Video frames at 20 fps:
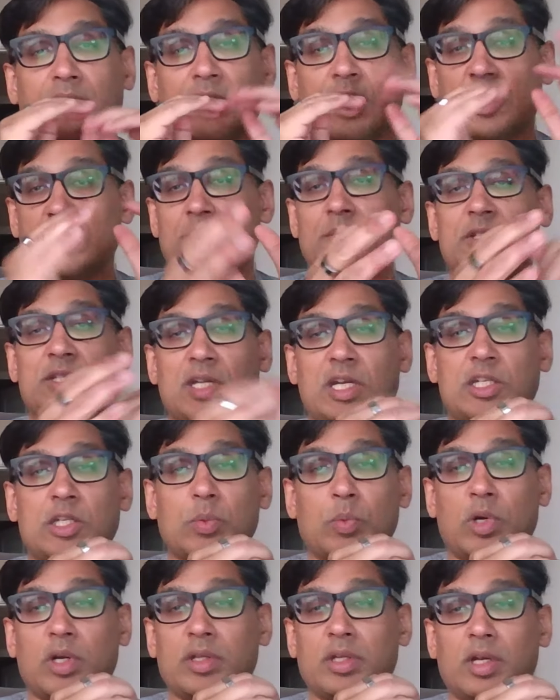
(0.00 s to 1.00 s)

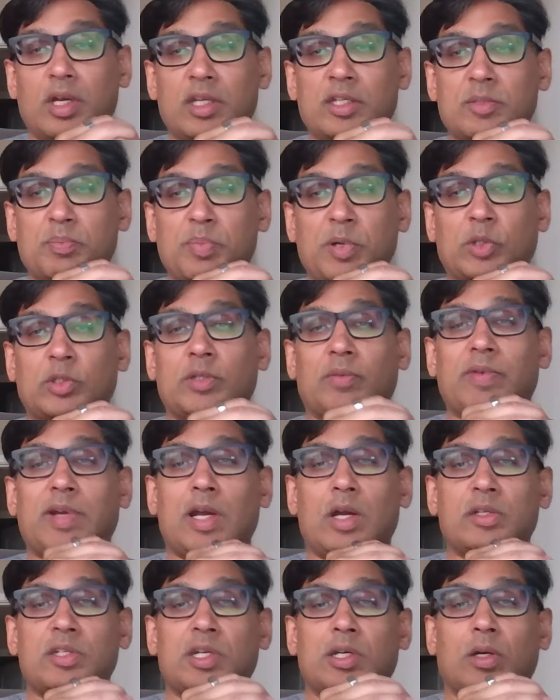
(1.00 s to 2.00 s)
customization where the, it's built
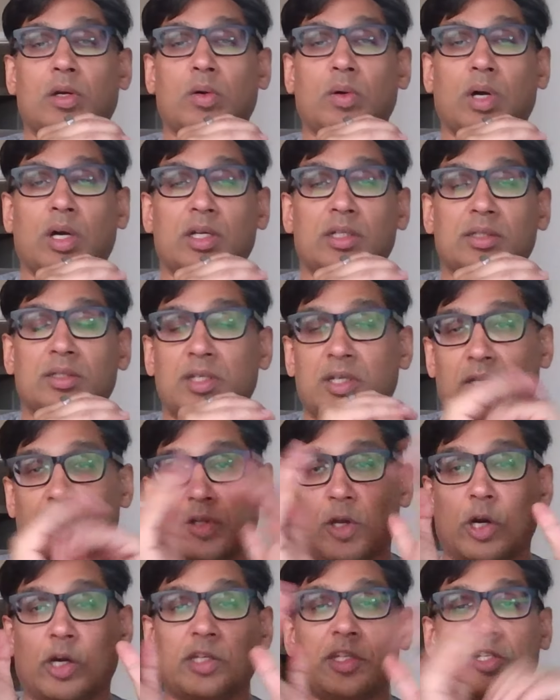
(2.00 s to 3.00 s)
around, you know, uh, you know,
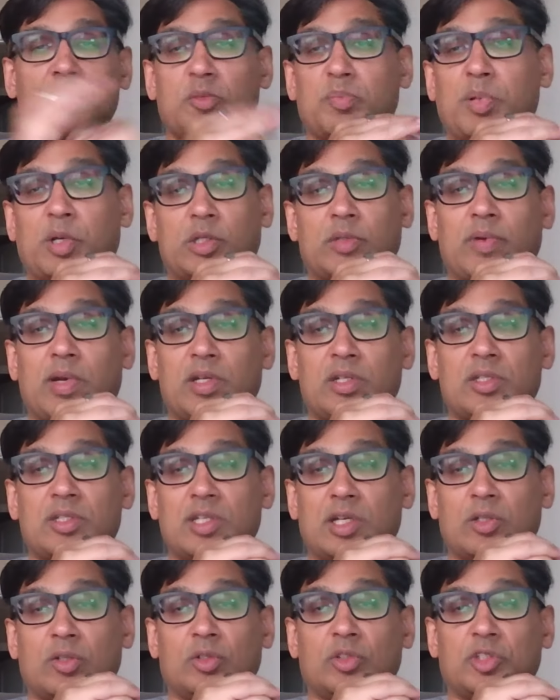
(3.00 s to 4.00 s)
the architecture is built around a
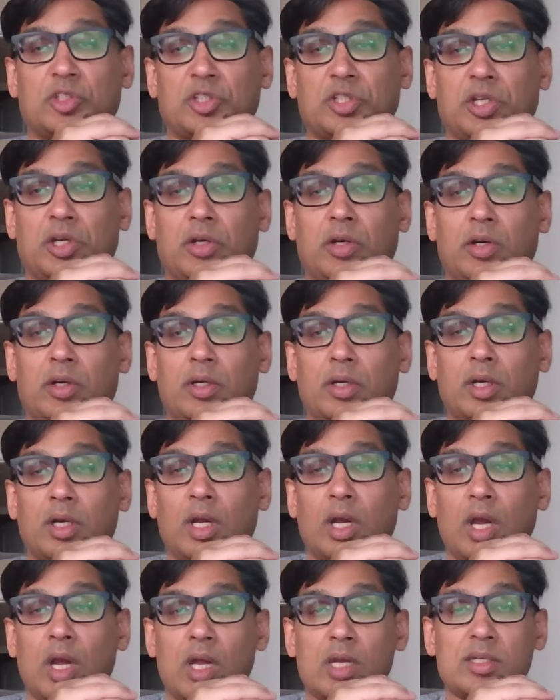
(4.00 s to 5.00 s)
single shared
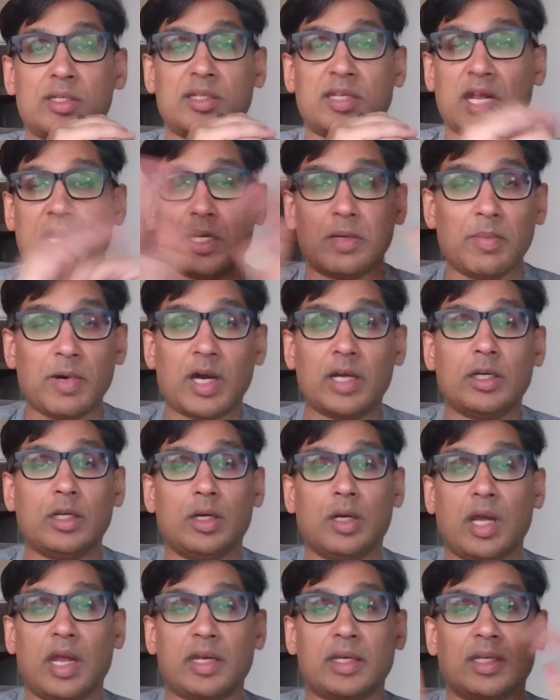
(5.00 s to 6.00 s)
data
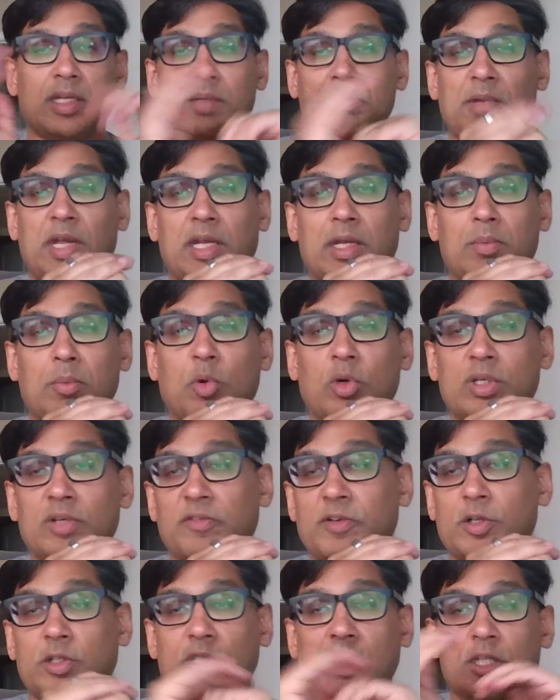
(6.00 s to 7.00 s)
model and can make it more
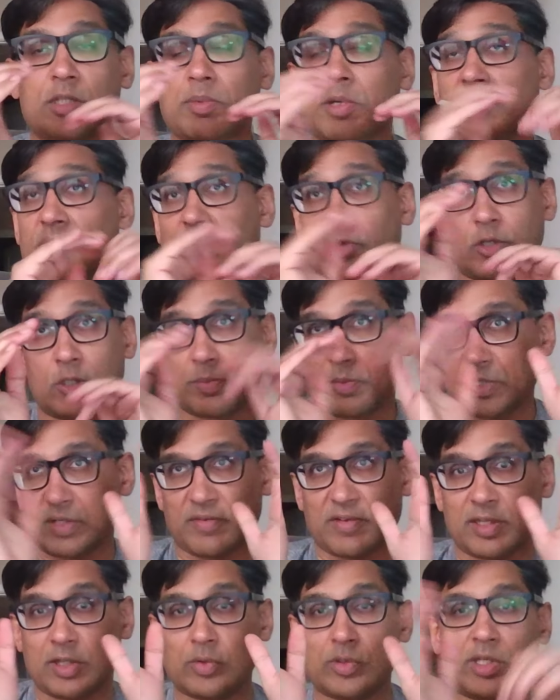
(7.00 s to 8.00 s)
difficult to customize for
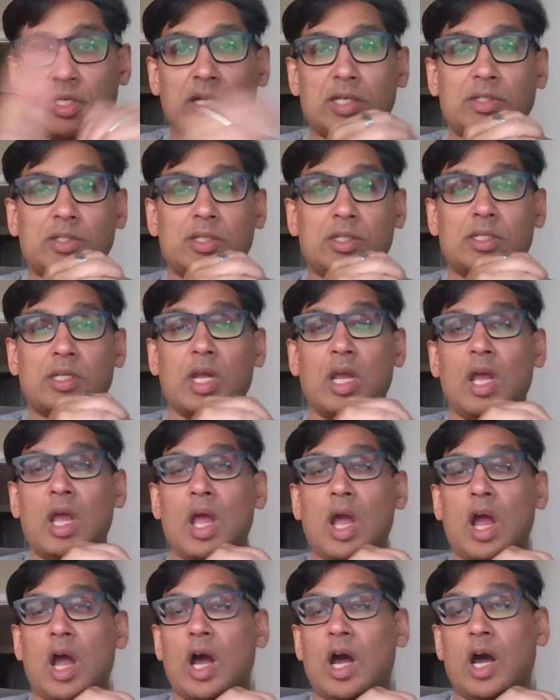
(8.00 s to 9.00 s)
specific use cases.
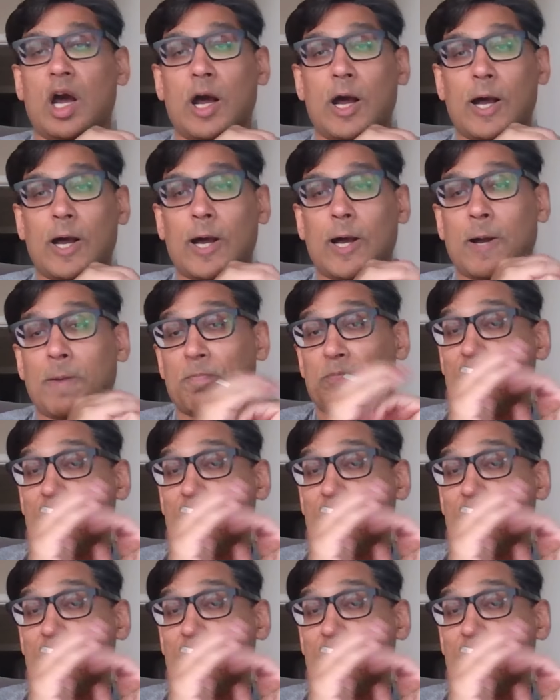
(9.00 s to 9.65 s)
Uh,